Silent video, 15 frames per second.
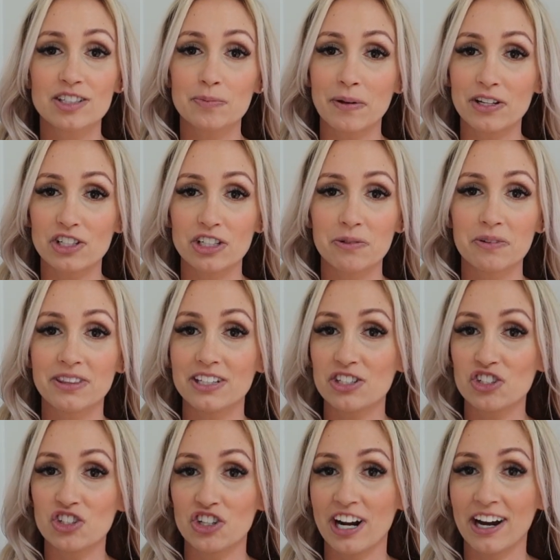especially with
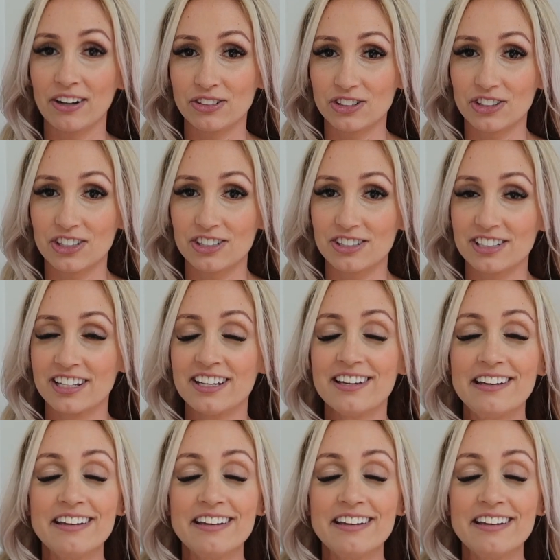these trousers